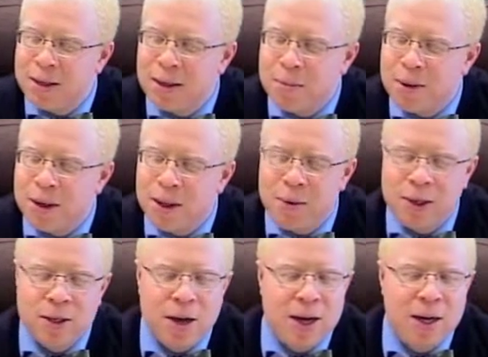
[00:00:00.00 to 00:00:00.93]
something that
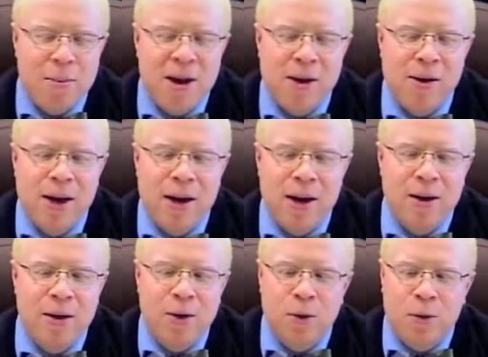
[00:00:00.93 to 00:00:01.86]
we talked about at
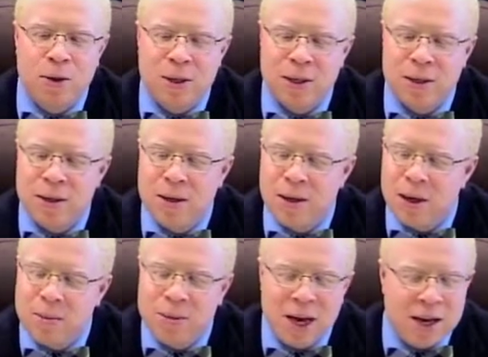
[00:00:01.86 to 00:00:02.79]
our goals and
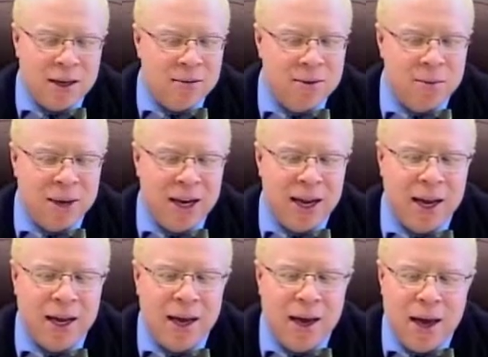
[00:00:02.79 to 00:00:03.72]
objectives
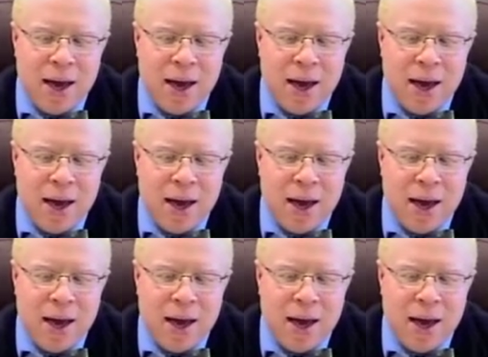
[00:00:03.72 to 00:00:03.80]
meeting,